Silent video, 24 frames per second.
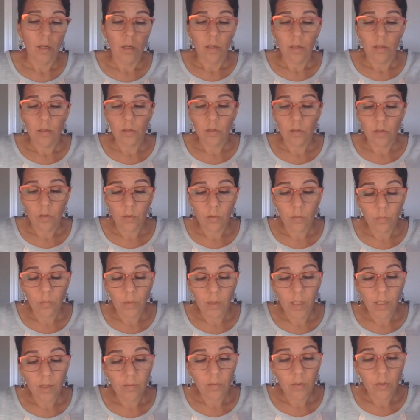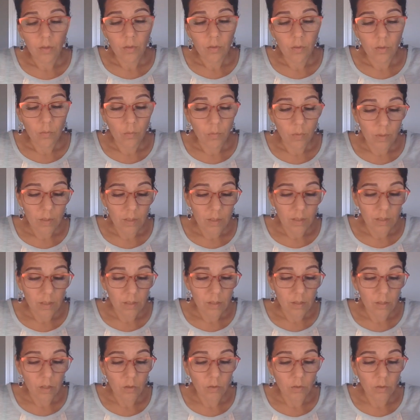So whatever
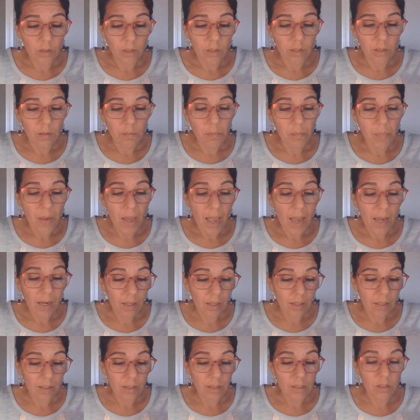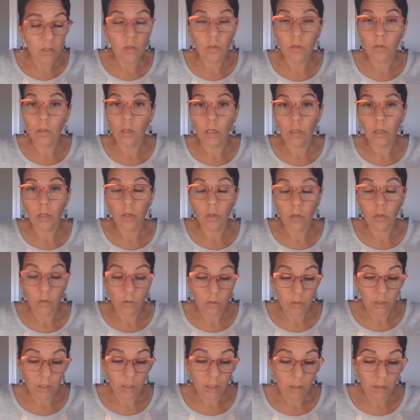was holding them back is no longer
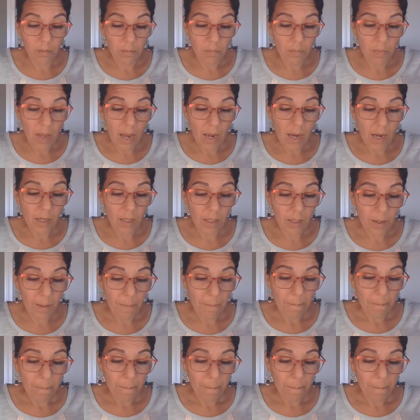holding them back.